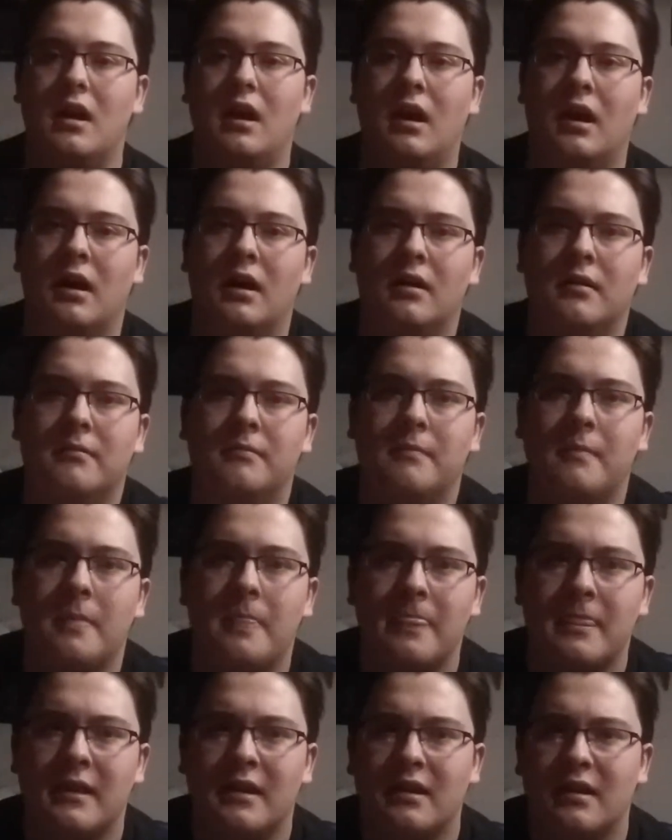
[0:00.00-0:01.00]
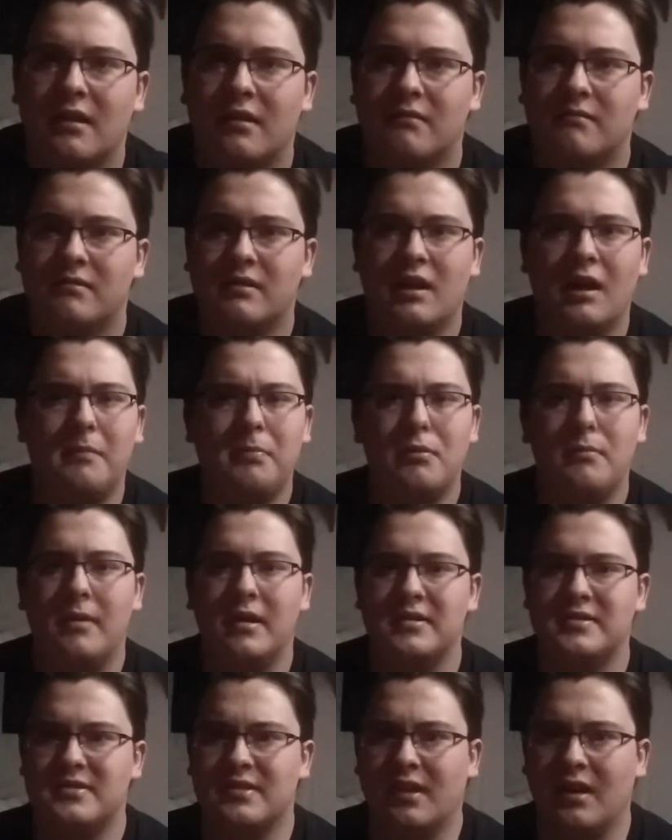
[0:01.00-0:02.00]
A couple
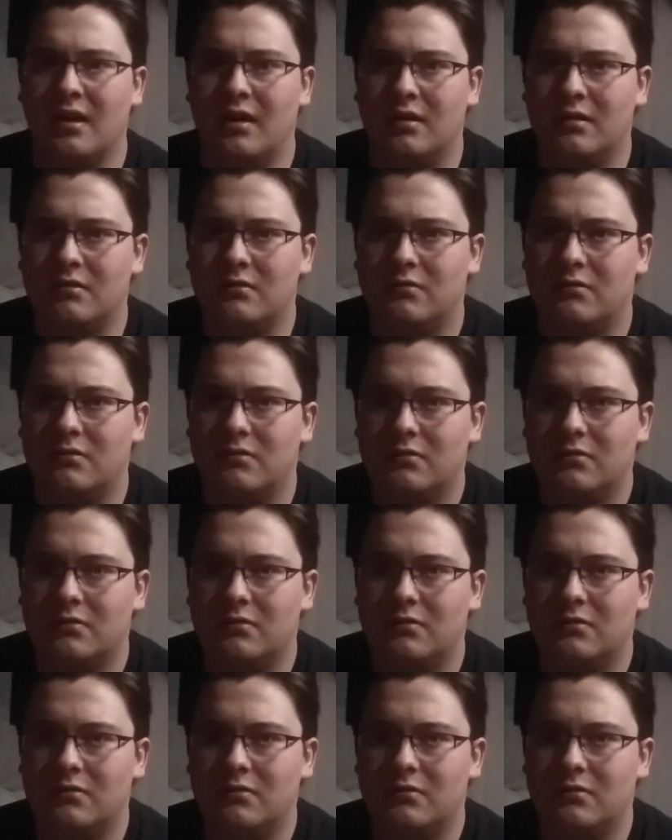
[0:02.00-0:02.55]
months ago,